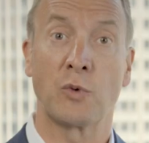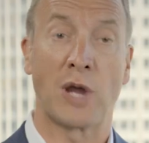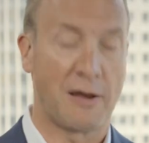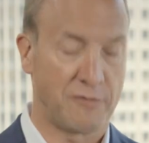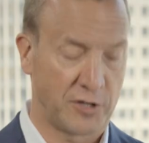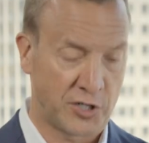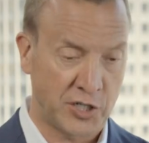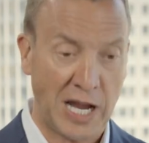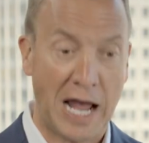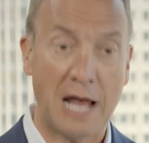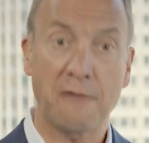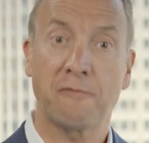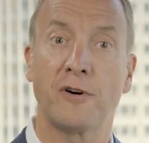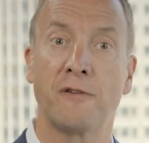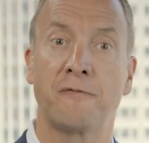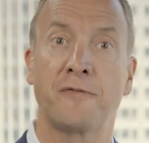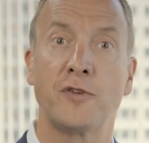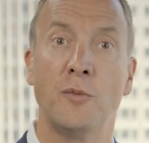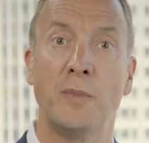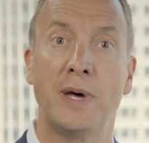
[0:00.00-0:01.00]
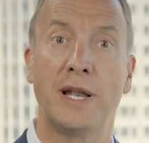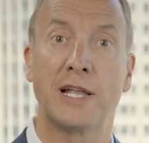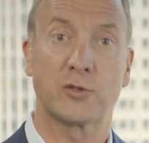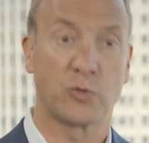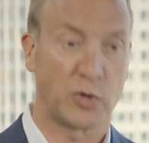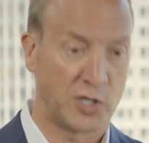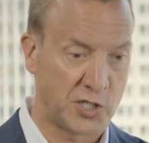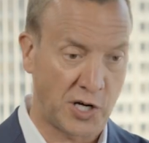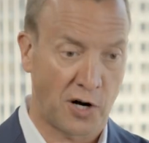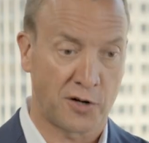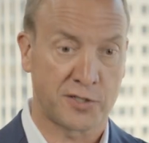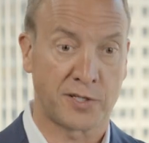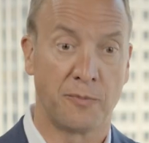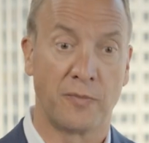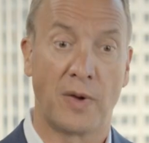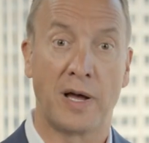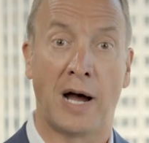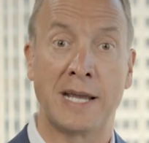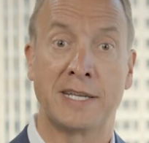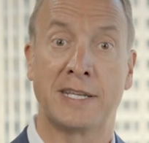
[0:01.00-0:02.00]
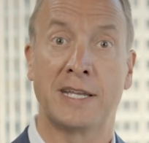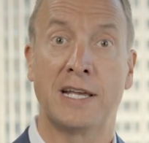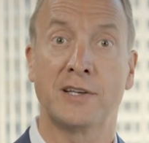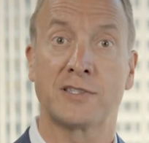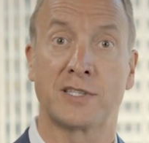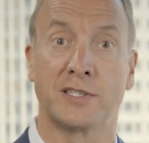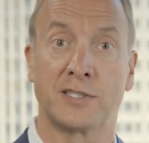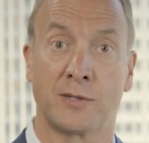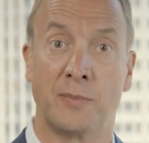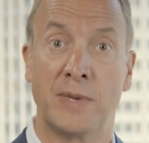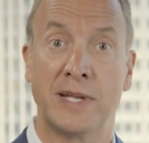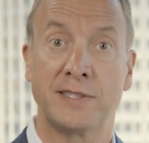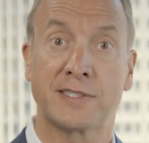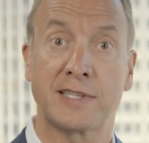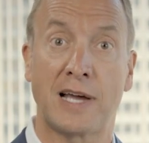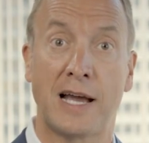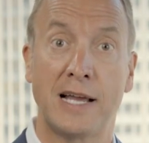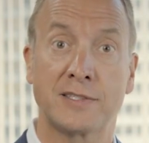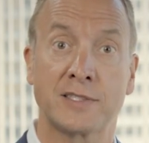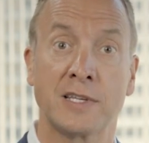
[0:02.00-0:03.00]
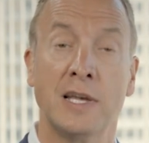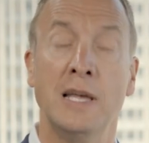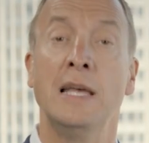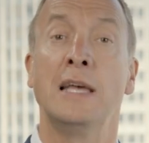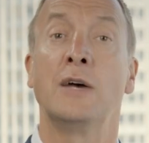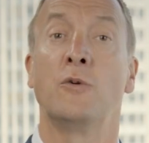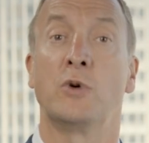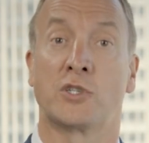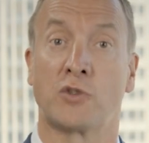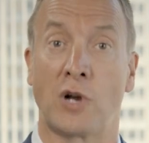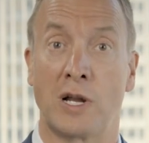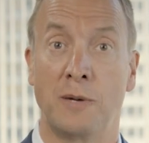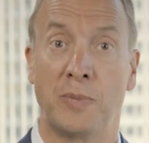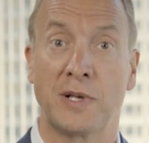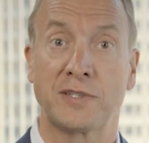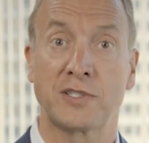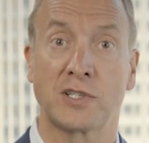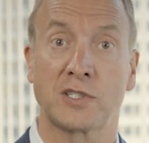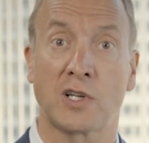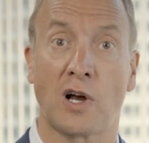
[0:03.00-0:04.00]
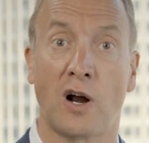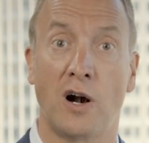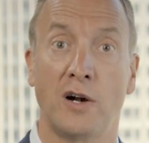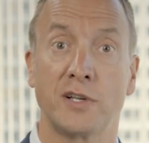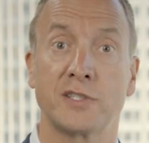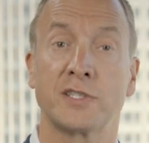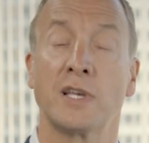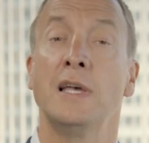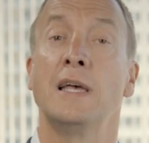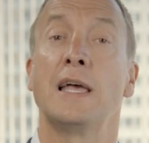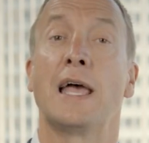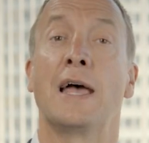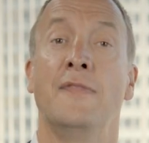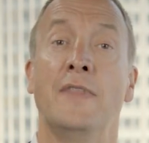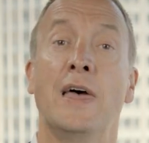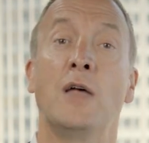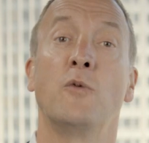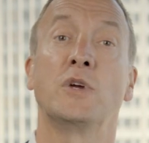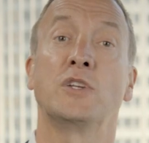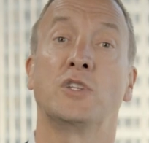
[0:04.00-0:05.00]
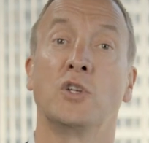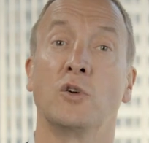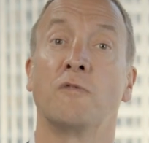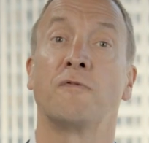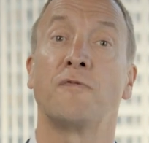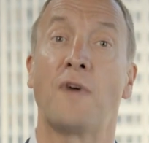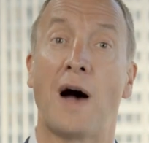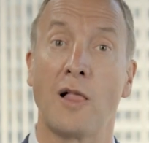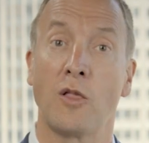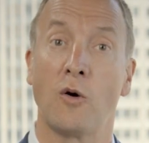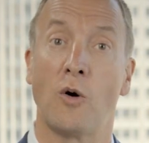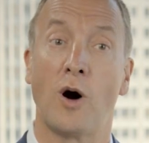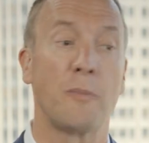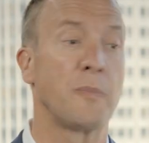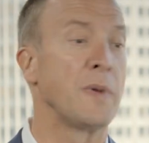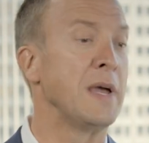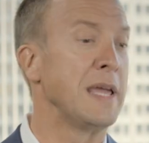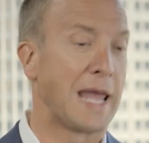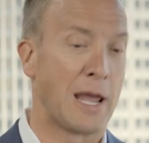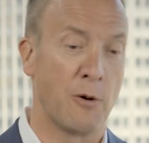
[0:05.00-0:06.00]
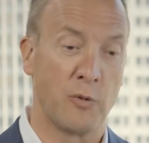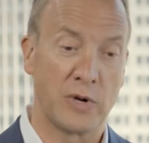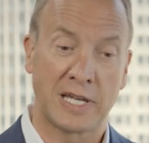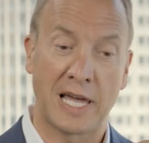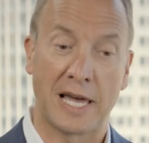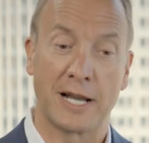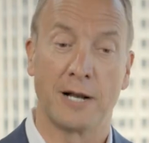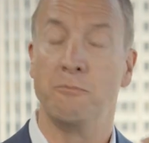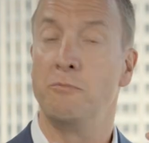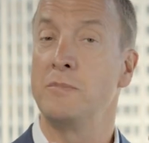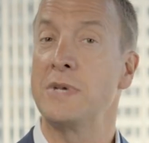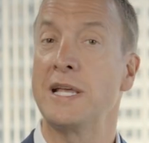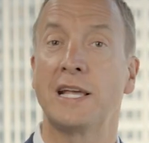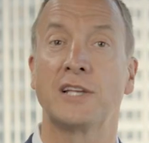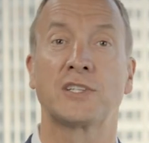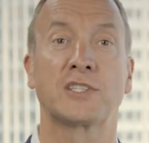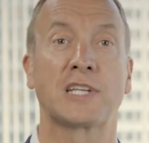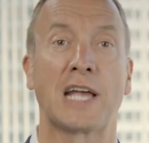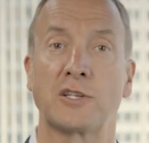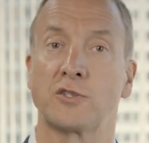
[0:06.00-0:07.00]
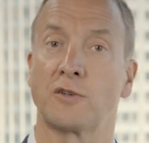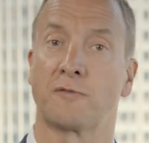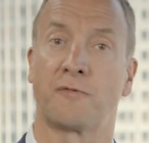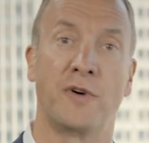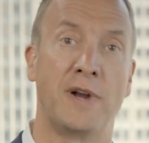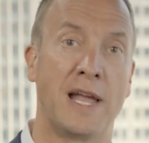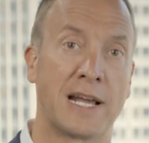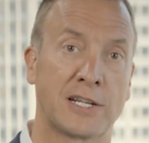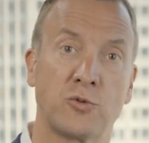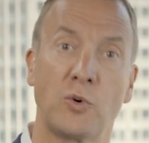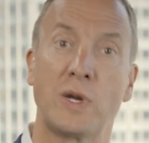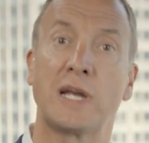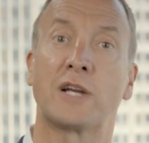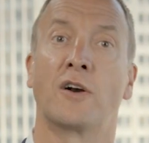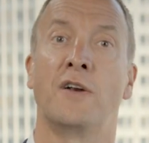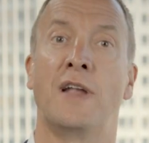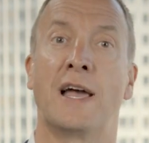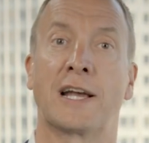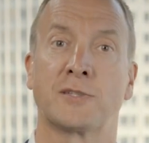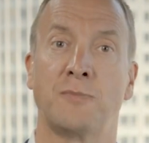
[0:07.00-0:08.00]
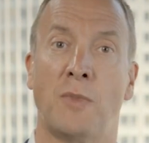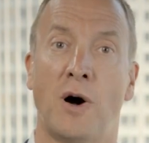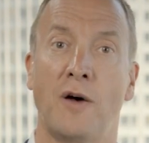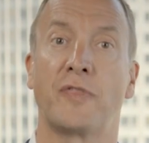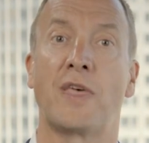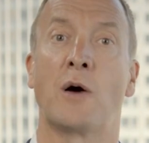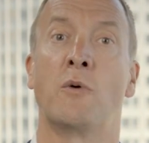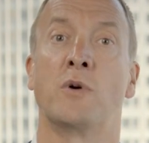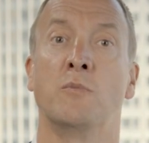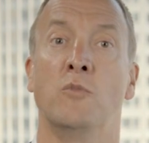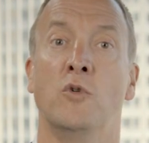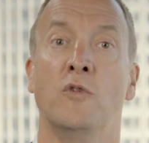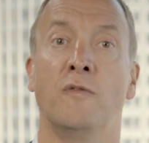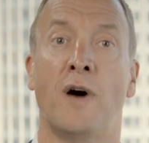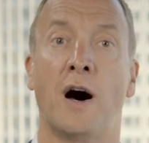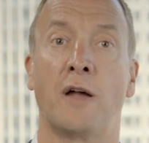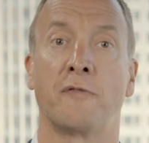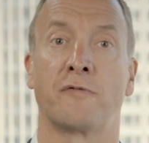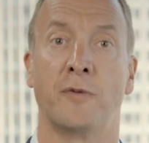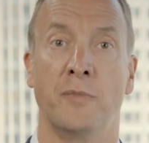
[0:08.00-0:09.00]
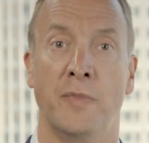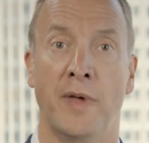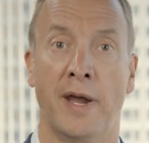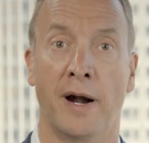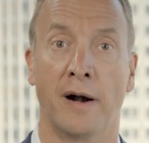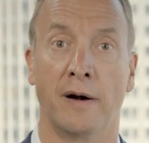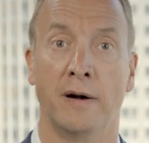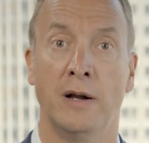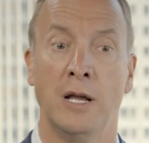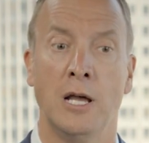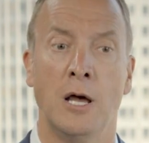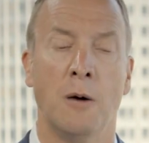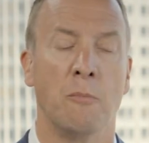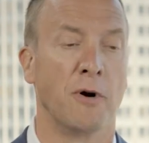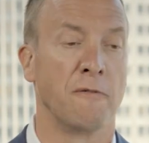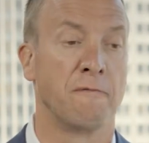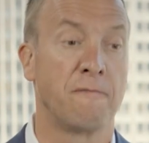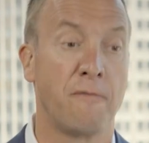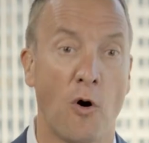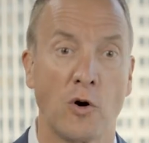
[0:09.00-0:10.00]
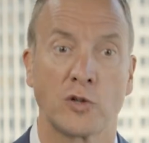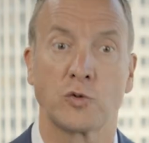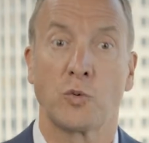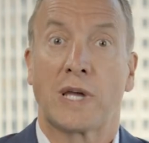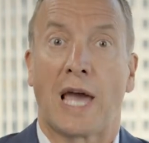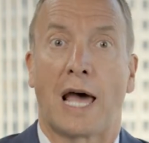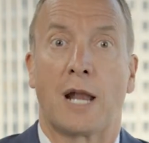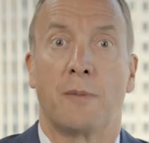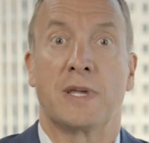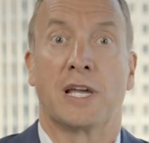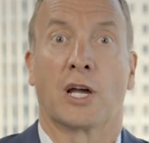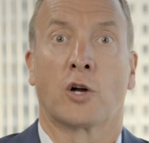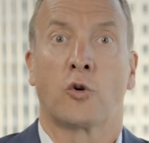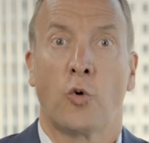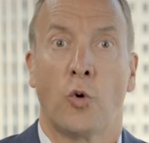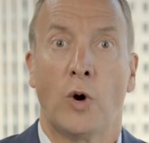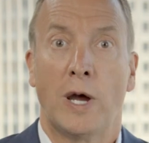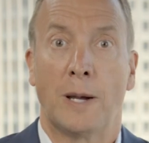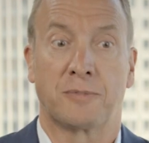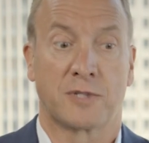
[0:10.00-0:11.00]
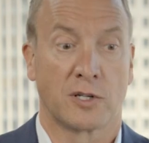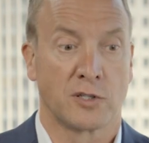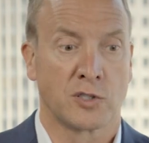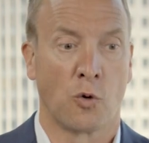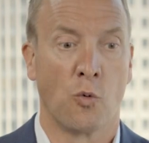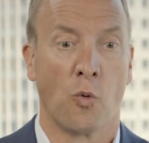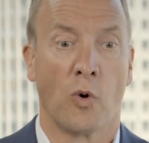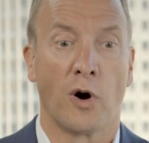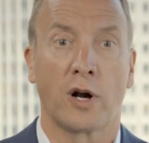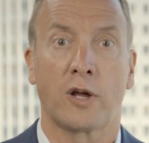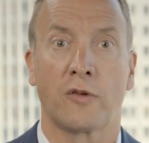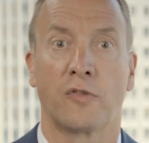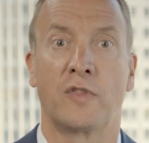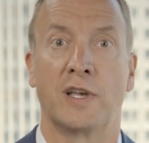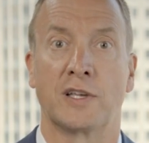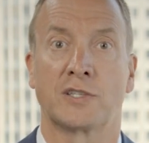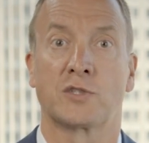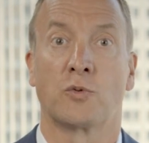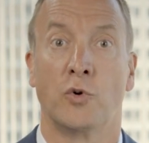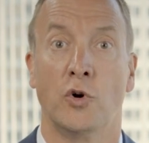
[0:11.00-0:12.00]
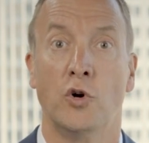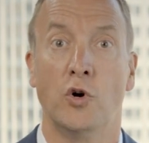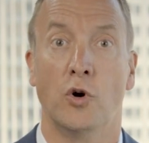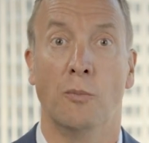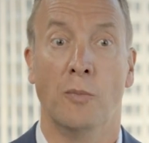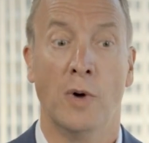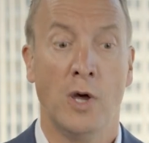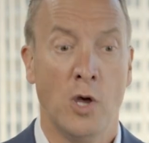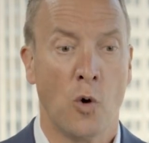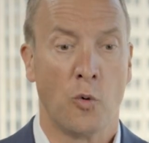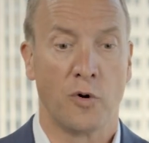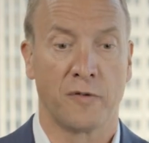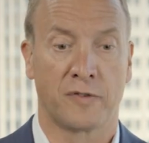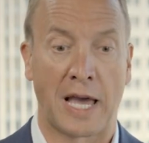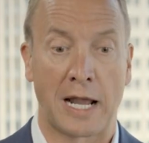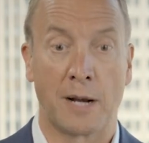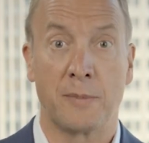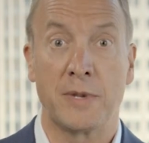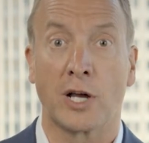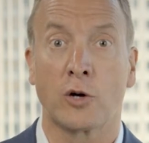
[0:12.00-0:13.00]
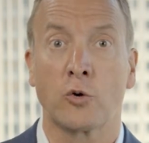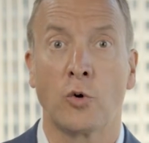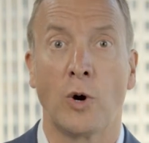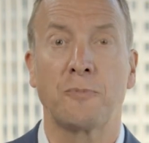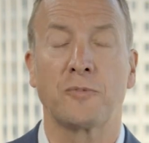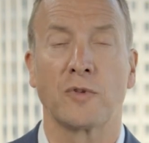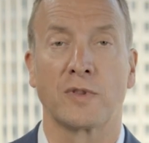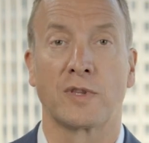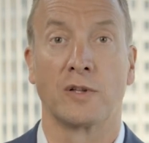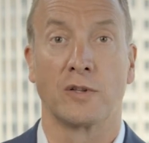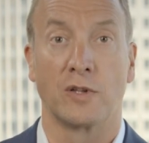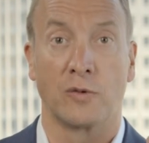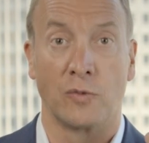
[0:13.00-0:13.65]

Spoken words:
we have a chat for a few minutes, we share some ideas and some insights, we trade business cards, and then we do follow-up and we get a meeting scheduled for next week or next month, and we move on from there. But folks, we gotta be equipped to work this room. We've gotta be equipped with